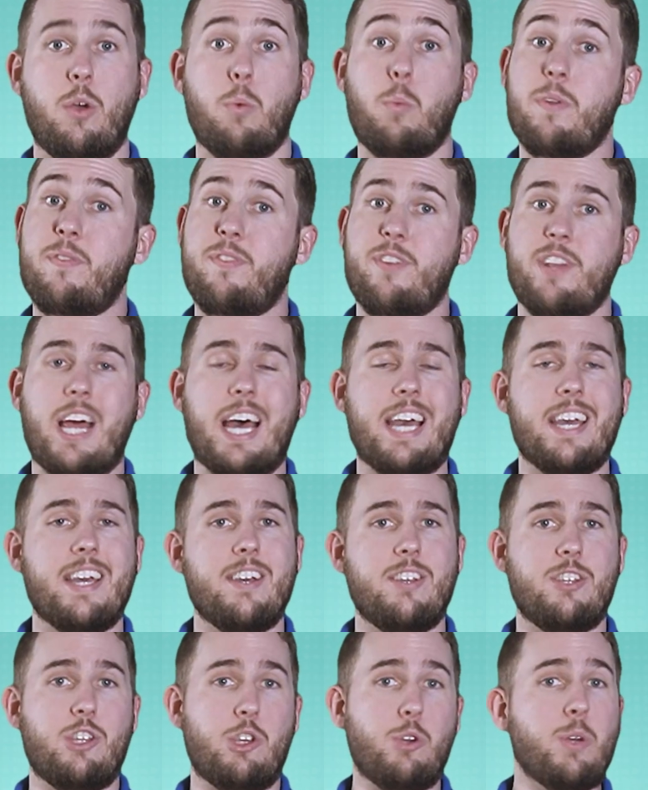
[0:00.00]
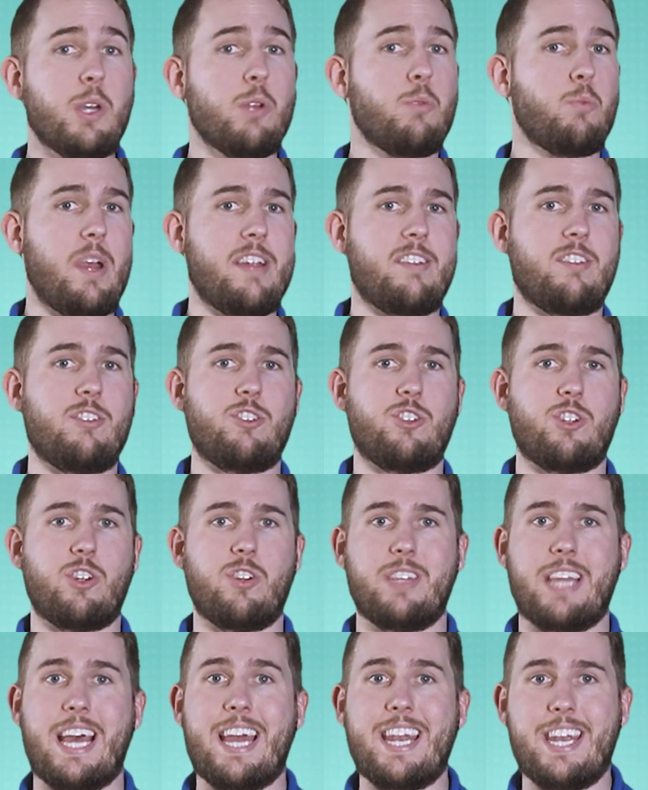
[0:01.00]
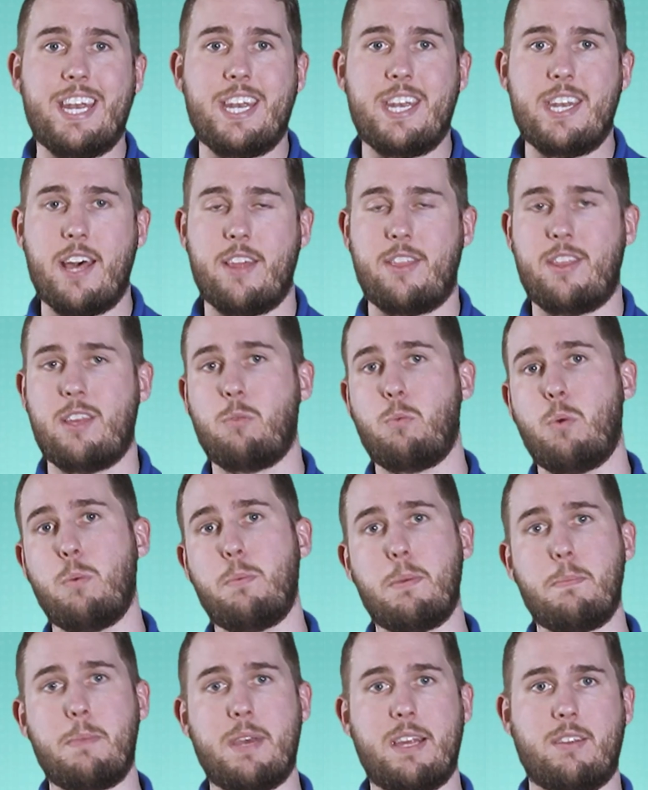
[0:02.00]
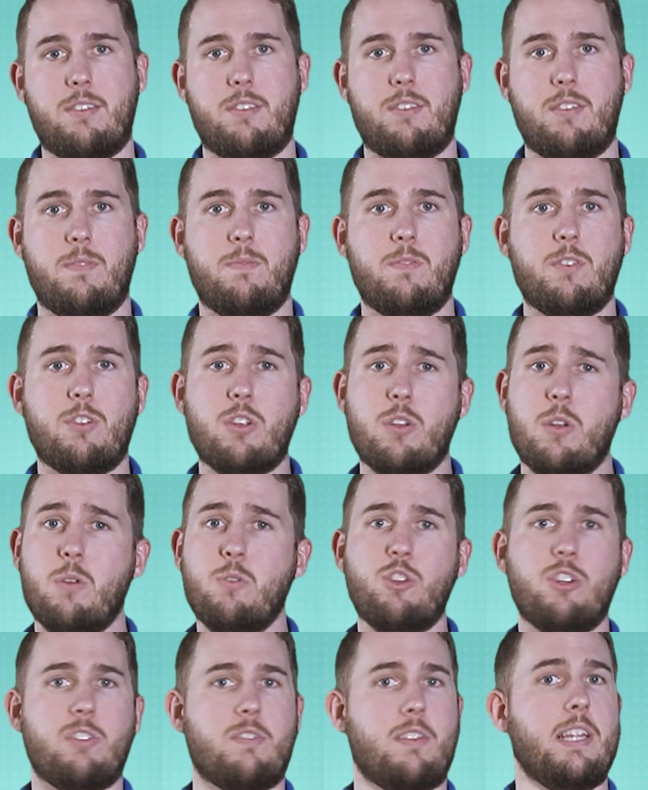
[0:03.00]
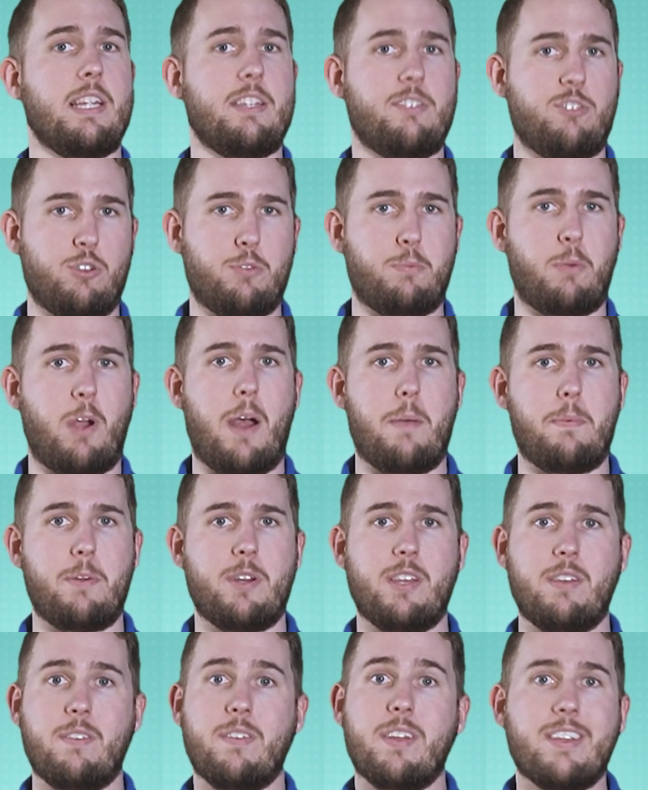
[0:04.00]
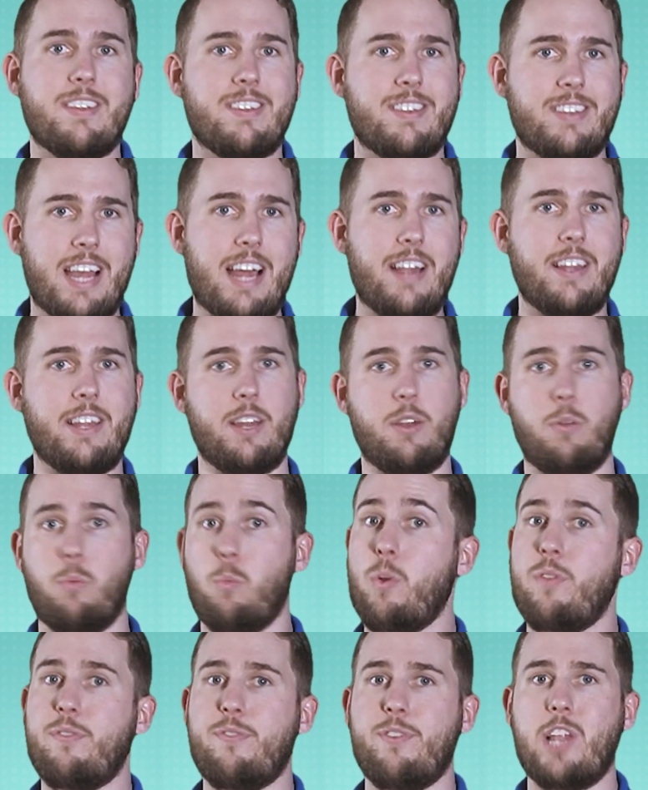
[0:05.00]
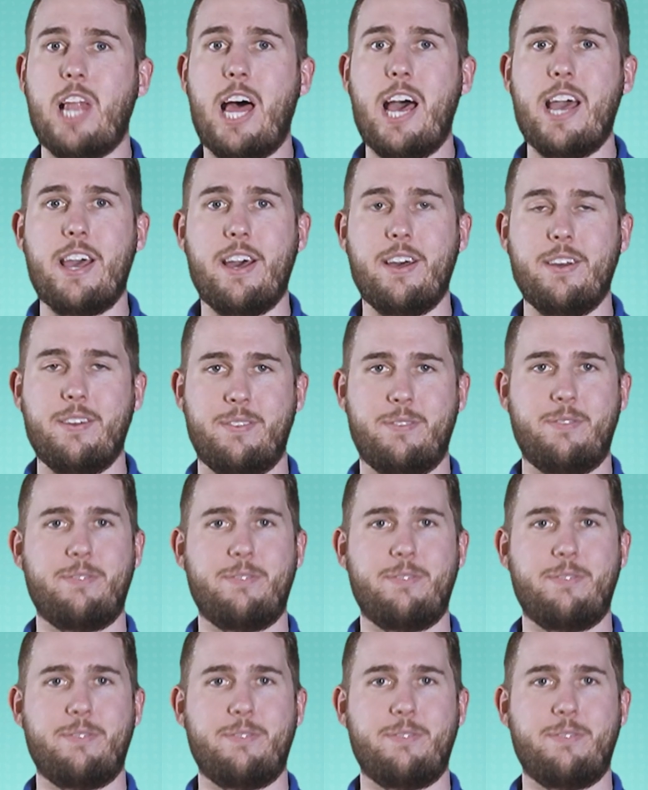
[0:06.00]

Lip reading: With Falaya, you can rest assured that nothing will be missed. So don't just list your property, sell it with Falaya.